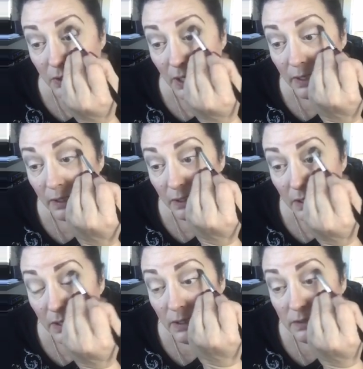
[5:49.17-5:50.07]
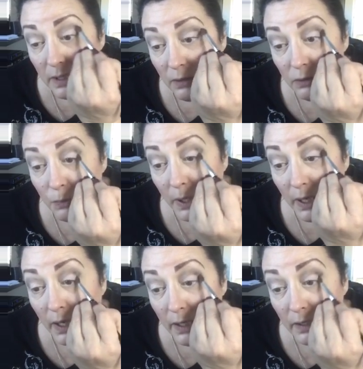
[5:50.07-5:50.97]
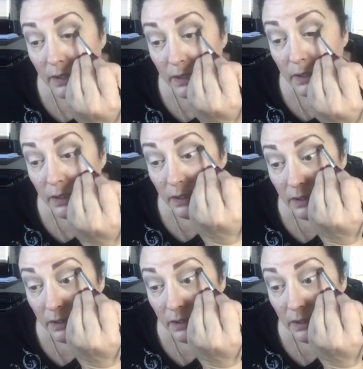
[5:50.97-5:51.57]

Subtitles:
kind of down to my eyelid